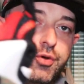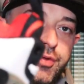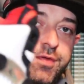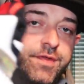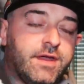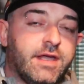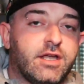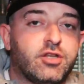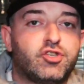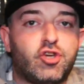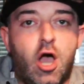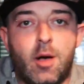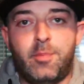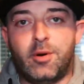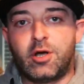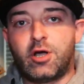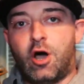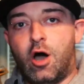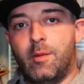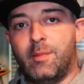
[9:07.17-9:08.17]
think. Drop a
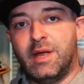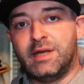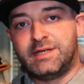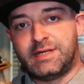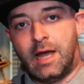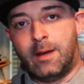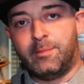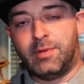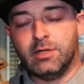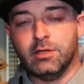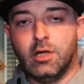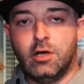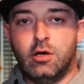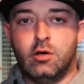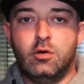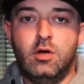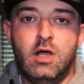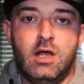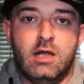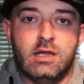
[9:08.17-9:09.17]
comment down
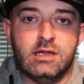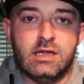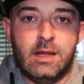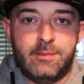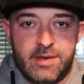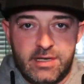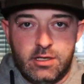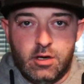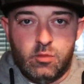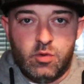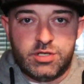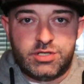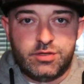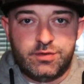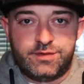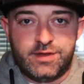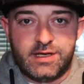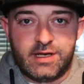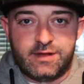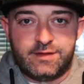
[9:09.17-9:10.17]
below. Let me know what you
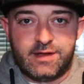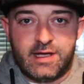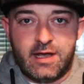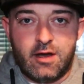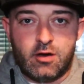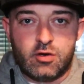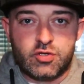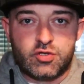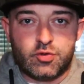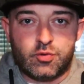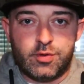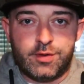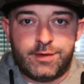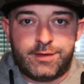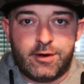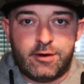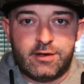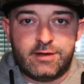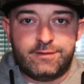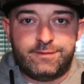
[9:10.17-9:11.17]
think of the Air Jordan
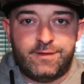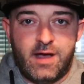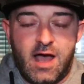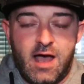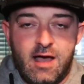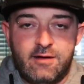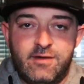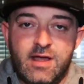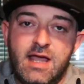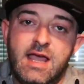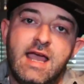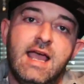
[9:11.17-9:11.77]
35.